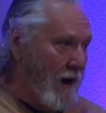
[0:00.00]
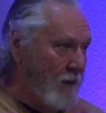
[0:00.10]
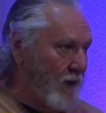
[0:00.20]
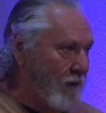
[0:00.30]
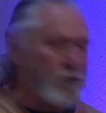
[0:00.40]

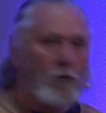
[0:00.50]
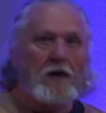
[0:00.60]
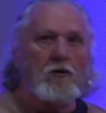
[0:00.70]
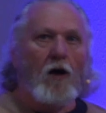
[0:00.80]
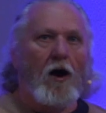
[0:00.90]
if that's the way
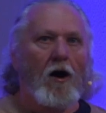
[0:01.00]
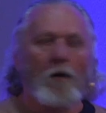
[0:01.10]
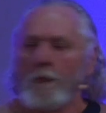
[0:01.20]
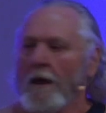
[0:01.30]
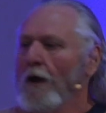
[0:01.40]
you are.
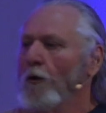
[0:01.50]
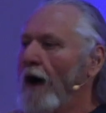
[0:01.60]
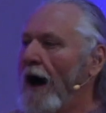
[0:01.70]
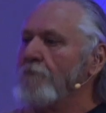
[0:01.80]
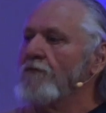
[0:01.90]

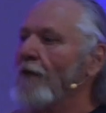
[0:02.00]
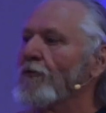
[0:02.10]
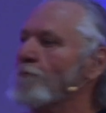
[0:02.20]
I've never